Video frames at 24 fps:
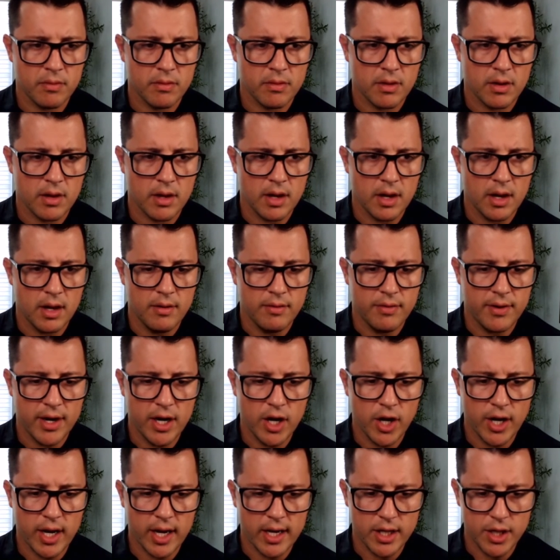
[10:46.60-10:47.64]
If I look
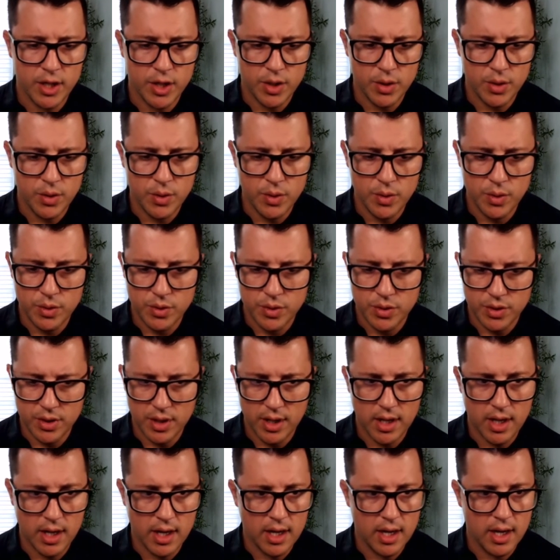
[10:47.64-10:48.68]
at tools,
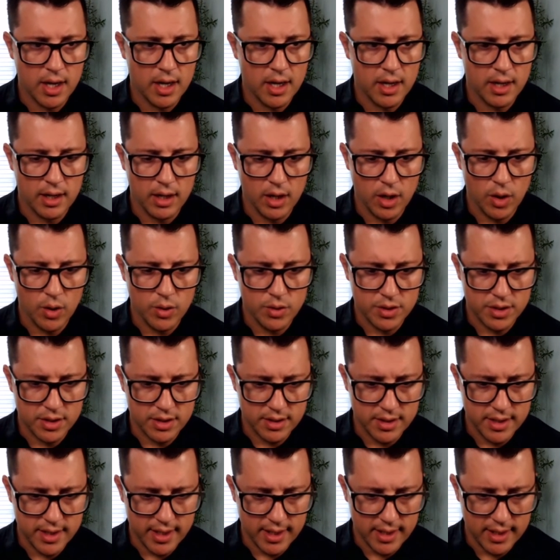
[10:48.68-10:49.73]
loads
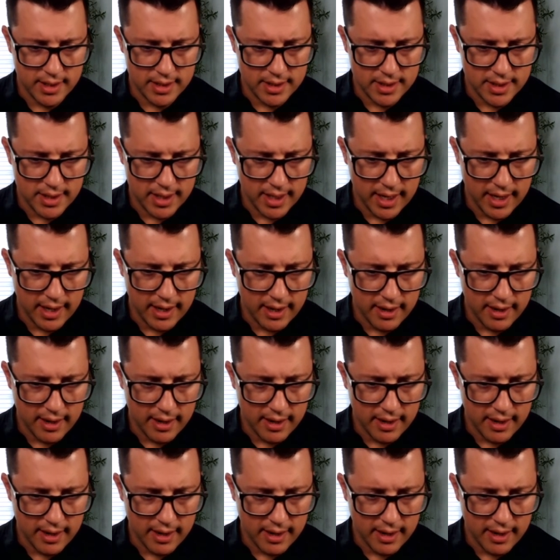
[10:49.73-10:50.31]
df,